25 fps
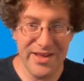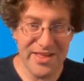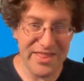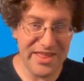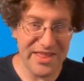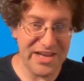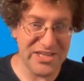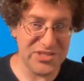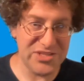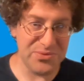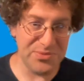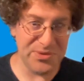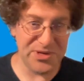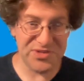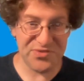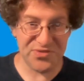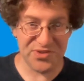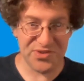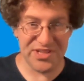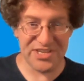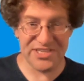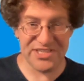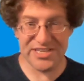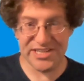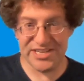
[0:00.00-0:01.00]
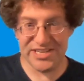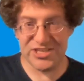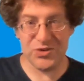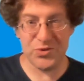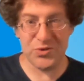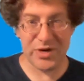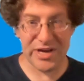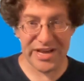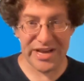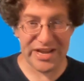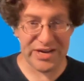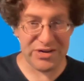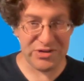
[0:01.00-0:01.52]
Thanks so much for listening to
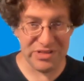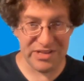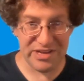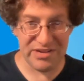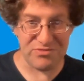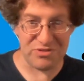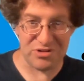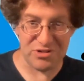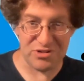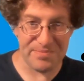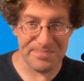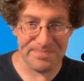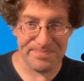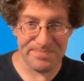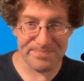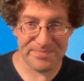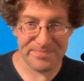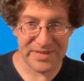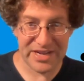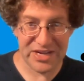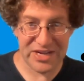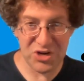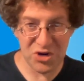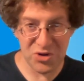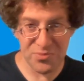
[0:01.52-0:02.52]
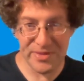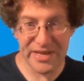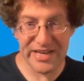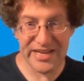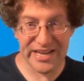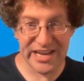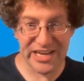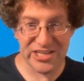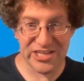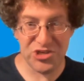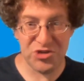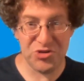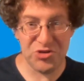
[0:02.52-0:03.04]
A Higher Level. I hope that
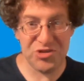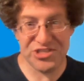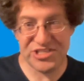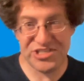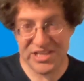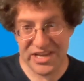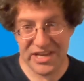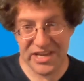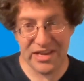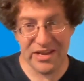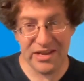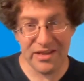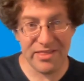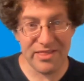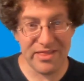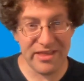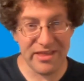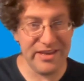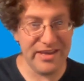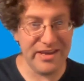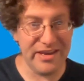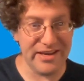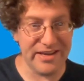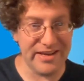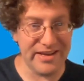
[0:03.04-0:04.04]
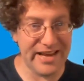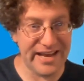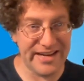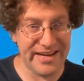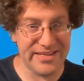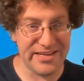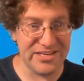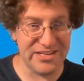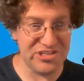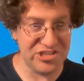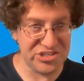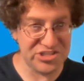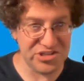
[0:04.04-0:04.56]
got you seeing, thinking, and
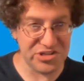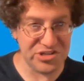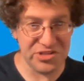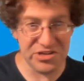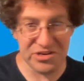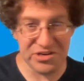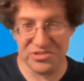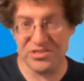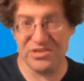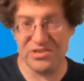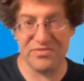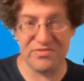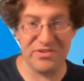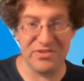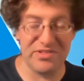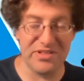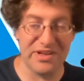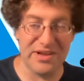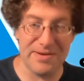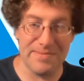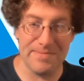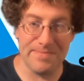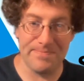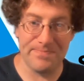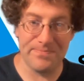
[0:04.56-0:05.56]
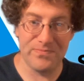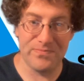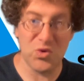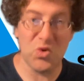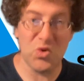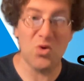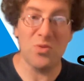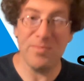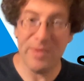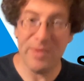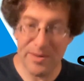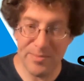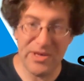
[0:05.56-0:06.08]
acting just a little differently,
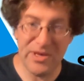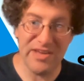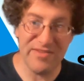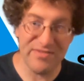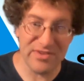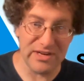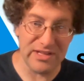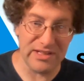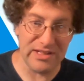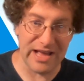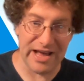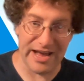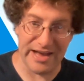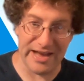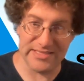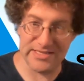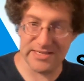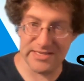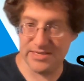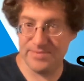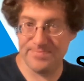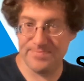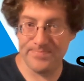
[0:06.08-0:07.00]
or maybe even a lot.